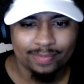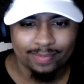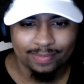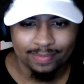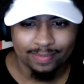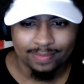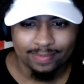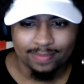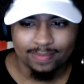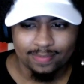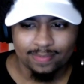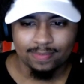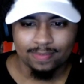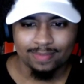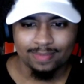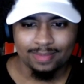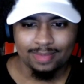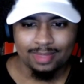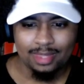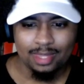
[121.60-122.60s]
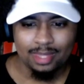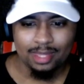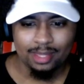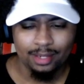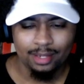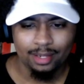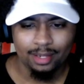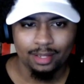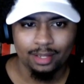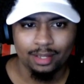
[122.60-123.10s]

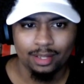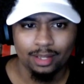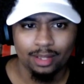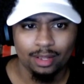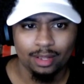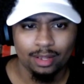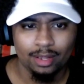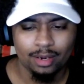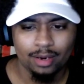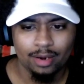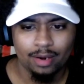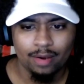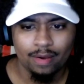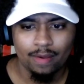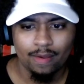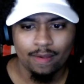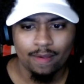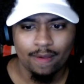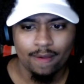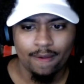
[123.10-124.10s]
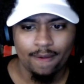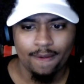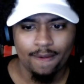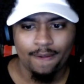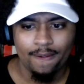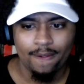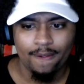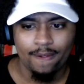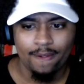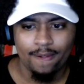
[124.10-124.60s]

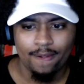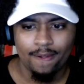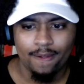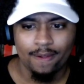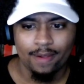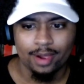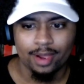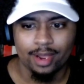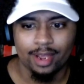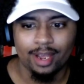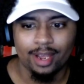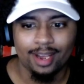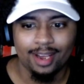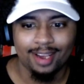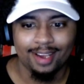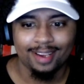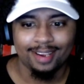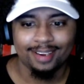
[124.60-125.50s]
No words are spoken by the person on screen.